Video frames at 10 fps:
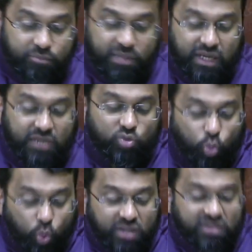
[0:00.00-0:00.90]
Because
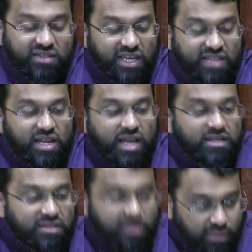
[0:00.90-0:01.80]
once they
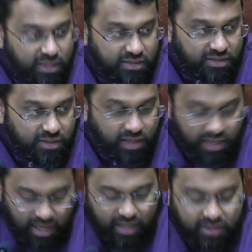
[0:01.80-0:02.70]
taste the medicine
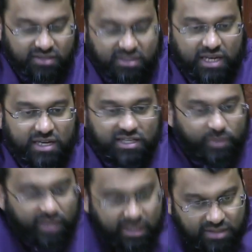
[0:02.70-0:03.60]
and the sickness
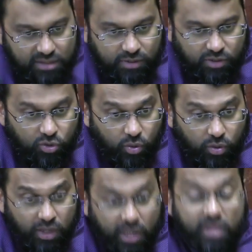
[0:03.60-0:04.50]
begins to be
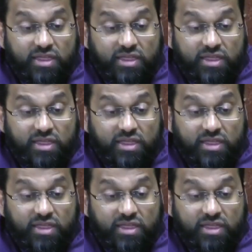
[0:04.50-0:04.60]
cured,